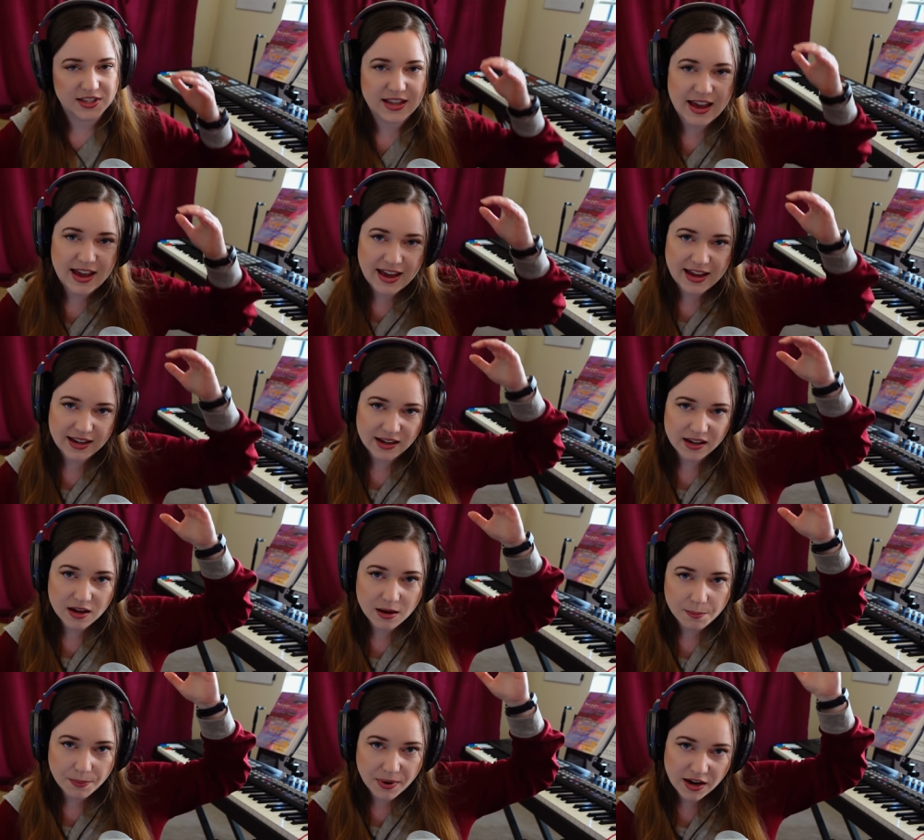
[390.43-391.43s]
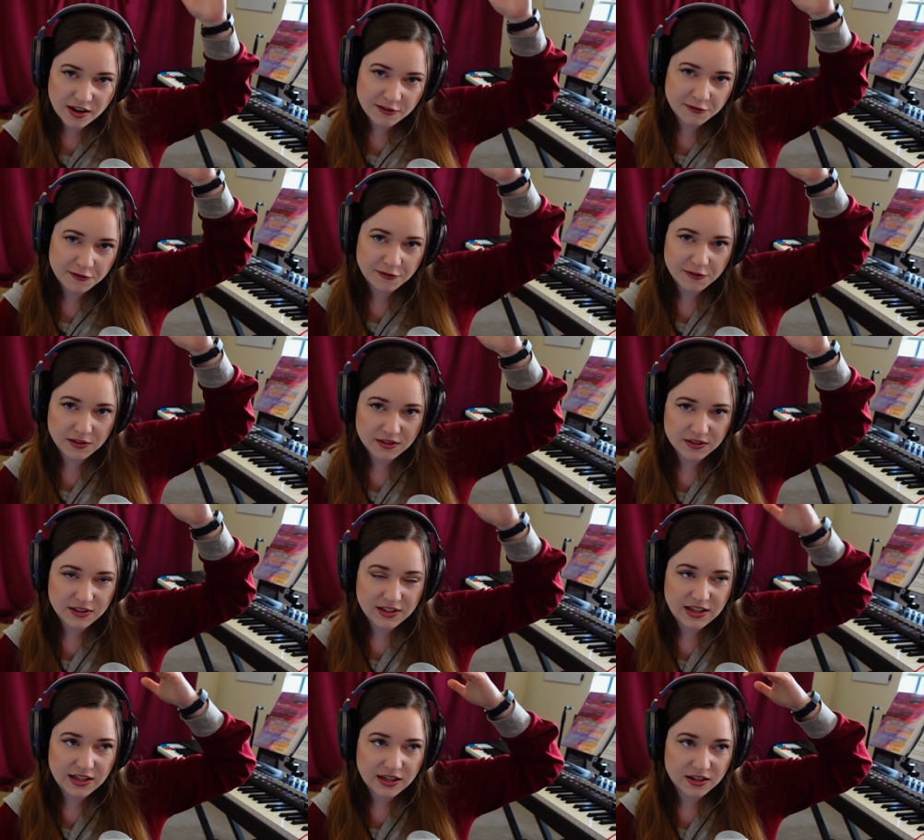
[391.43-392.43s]
They're hanging above
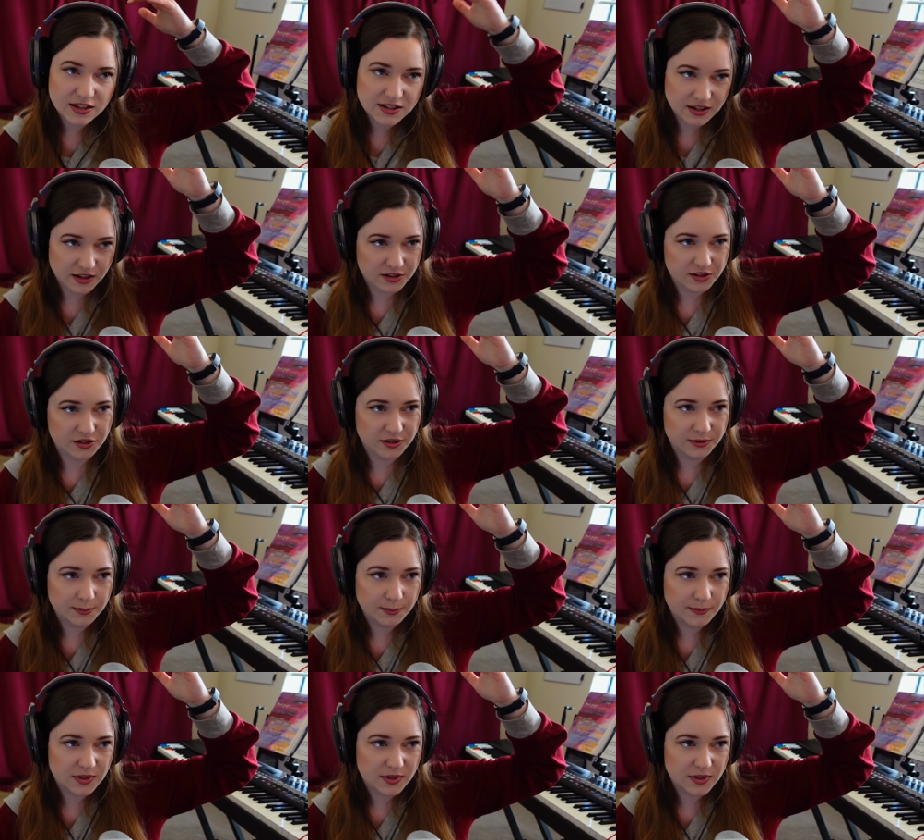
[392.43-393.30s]
the conductor.